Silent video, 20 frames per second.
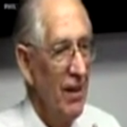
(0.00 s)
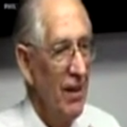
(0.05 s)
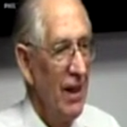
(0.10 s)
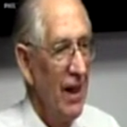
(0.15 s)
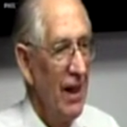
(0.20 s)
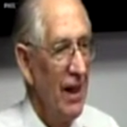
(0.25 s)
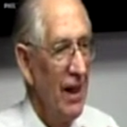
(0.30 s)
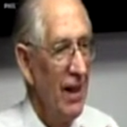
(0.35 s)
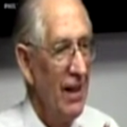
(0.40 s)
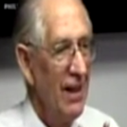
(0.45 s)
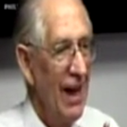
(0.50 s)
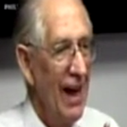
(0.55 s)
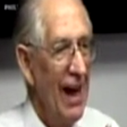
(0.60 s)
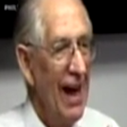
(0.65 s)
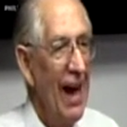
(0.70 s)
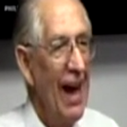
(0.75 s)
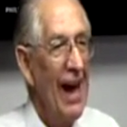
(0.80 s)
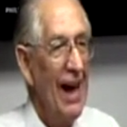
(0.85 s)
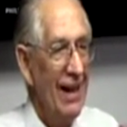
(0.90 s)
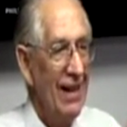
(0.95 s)

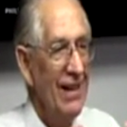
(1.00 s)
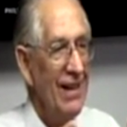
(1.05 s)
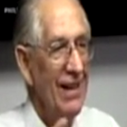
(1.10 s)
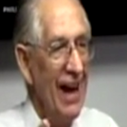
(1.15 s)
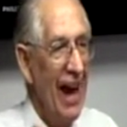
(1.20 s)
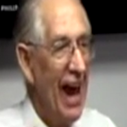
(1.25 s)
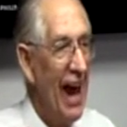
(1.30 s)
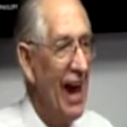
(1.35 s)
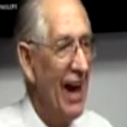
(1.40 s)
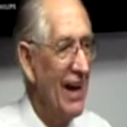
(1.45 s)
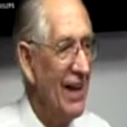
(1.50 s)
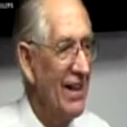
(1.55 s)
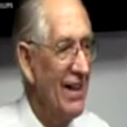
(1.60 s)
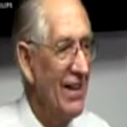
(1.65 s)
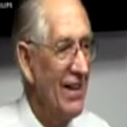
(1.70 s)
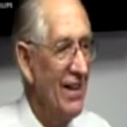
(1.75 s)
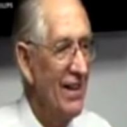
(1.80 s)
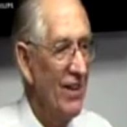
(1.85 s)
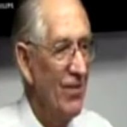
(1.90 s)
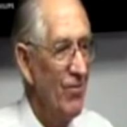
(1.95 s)

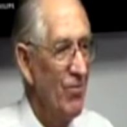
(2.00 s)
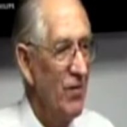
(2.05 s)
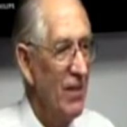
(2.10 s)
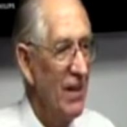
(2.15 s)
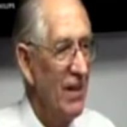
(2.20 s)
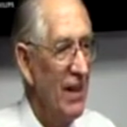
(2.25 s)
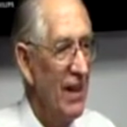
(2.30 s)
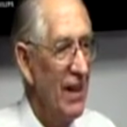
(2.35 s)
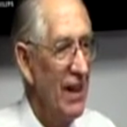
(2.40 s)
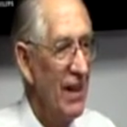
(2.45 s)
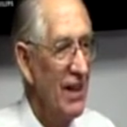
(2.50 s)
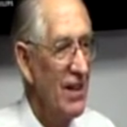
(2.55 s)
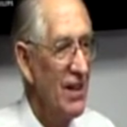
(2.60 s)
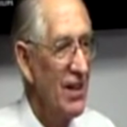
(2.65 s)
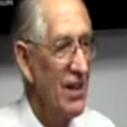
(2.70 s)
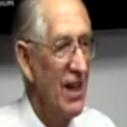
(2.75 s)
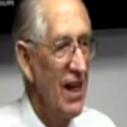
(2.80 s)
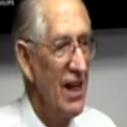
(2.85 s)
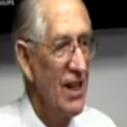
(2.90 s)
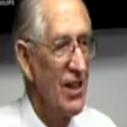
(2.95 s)
And
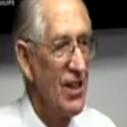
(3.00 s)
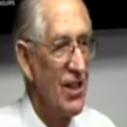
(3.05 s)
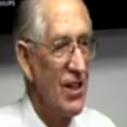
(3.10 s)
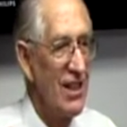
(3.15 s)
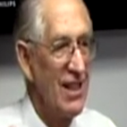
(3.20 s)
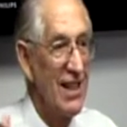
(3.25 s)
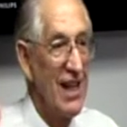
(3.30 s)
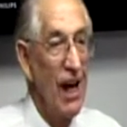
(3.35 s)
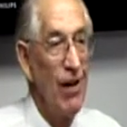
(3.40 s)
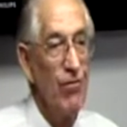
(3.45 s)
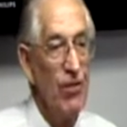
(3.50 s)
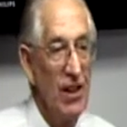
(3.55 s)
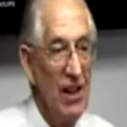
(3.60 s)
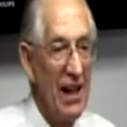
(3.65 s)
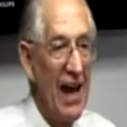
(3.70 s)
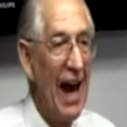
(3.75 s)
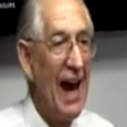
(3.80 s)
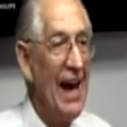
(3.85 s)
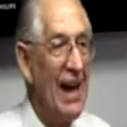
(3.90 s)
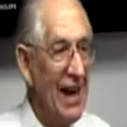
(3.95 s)
it's 7
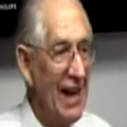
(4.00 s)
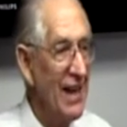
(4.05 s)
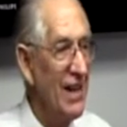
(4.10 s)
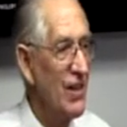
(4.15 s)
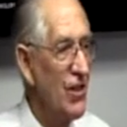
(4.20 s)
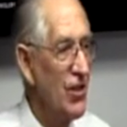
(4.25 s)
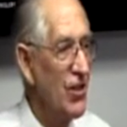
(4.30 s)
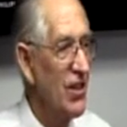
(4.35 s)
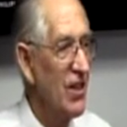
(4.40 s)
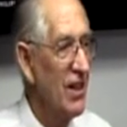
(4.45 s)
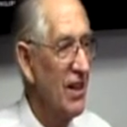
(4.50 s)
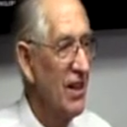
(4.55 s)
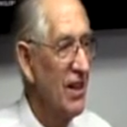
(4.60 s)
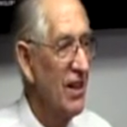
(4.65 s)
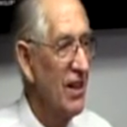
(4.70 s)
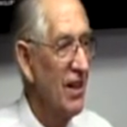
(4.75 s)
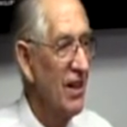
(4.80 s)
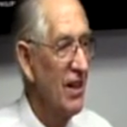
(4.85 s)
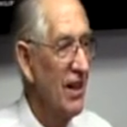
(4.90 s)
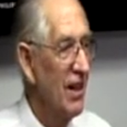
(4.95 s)
days
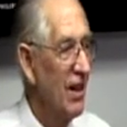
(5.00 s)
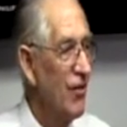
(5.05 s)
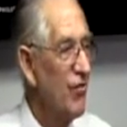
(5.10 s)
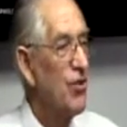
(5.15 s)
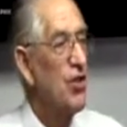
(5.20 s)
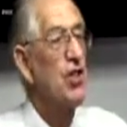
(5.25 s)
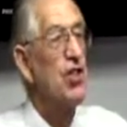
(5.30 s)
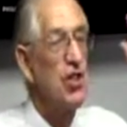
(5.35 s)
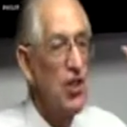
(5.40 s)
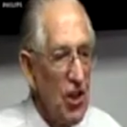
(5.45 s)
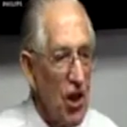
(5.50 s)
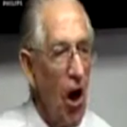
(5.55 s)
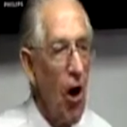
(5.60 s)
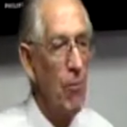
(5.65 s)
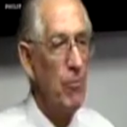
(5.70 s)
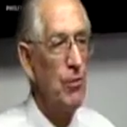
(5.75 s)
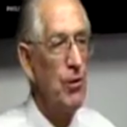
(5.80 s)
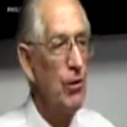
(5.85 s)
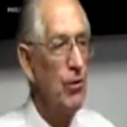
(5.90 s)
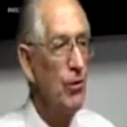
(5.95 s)
of
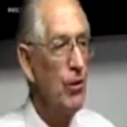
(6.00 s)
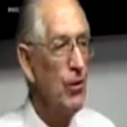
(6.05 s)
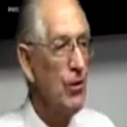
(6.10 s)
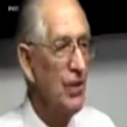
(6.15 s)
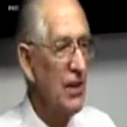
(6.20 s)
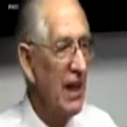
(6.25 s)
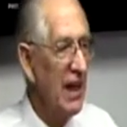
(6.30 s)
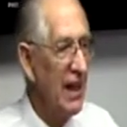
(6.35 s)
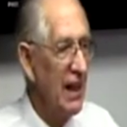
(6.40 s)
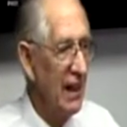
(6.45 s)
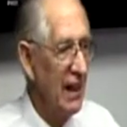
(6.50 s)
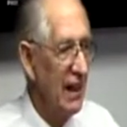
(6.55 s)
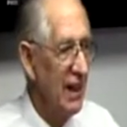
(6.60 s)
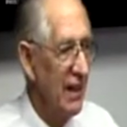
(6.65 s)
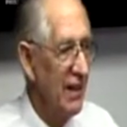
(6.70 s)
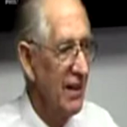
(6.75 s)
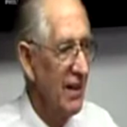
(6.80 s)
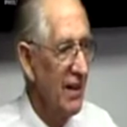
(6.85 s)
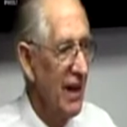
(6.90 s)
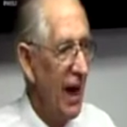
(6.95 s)
stop your routine.
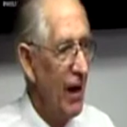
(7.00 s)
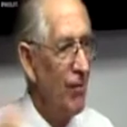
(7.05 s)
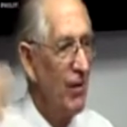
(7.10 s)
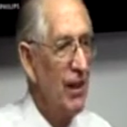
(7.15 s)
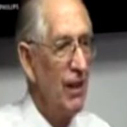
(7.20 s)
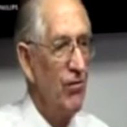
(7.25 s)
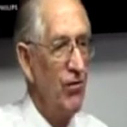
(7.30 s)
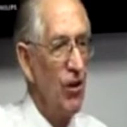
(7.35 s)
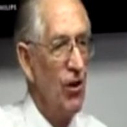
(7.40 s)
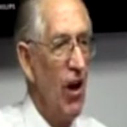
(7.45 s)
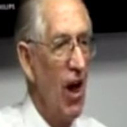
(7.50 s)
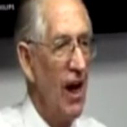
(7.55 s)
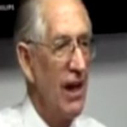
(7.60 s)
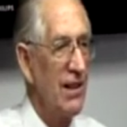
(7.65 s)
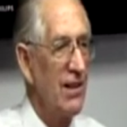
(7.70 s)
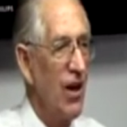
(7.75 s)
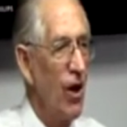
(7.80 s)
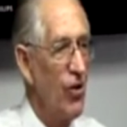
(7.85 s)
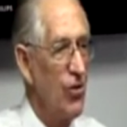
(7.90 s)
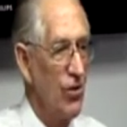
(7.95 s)
How many of you like
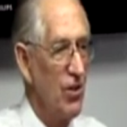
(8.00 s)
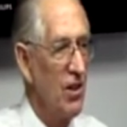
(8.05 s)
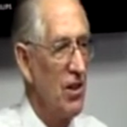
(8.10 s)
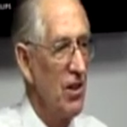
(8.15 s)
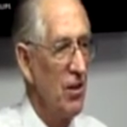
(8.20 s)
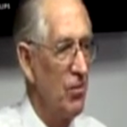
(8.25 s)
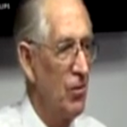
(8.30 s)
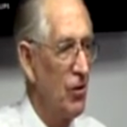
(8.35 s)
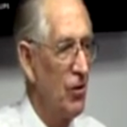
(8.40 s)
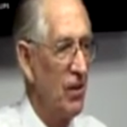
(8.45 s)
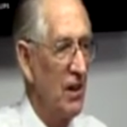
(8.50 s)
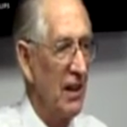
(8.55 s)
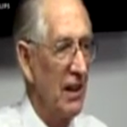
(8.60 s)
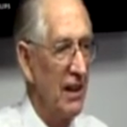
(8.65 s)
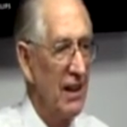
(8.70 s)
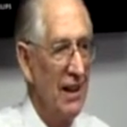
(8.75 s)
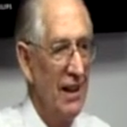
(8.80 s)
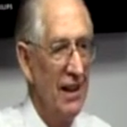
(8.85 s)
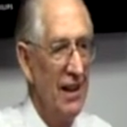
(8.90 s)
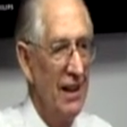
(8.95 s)
toast in the morning?
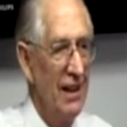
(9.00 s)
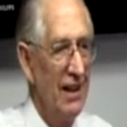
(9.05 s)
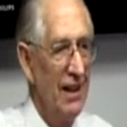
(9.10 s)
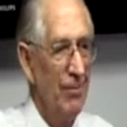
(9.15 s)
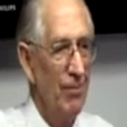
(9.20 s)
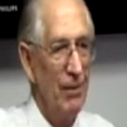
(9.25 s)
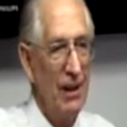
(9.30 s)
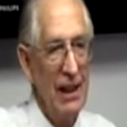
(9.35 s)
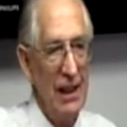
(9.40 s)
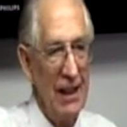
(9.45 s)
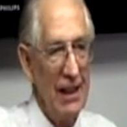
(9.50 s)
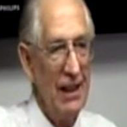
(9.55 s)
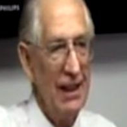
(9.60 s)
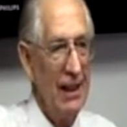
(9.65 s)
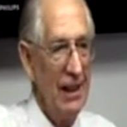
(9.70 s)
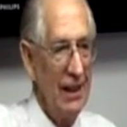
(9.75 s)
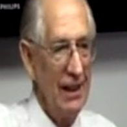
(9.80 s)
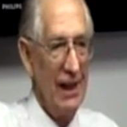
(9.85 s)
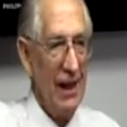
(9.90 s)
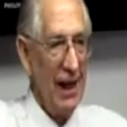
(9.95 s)
Me,
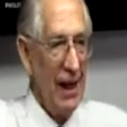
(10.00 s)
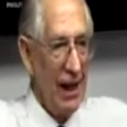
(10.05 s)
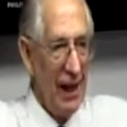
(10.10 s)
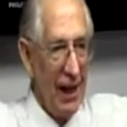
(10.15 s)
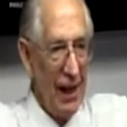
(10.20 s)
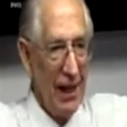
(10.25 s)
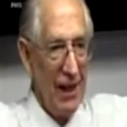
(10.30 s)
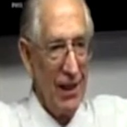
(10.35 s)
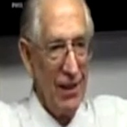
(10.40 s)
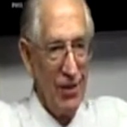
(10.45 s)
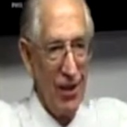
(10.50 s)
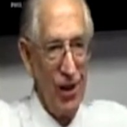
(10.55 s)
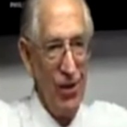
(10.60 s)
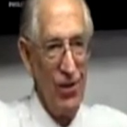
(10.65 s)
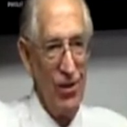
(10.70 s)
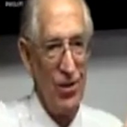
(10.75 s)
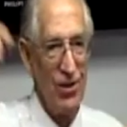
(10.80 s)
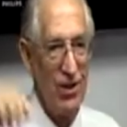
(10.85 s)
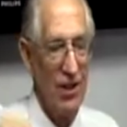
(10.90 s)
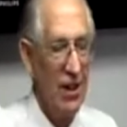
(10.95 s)
yay,
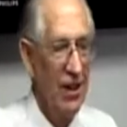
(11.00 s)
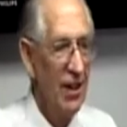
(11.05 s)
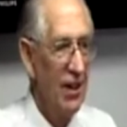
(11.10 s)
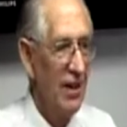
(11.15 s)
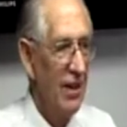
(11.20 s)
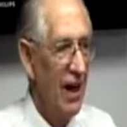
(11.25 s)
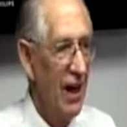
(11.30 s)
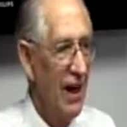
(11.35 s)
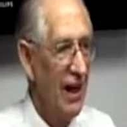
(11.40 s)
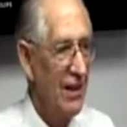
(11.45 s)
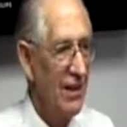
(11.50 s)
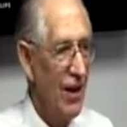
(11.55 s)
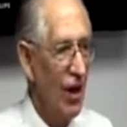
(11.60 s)
toast, right?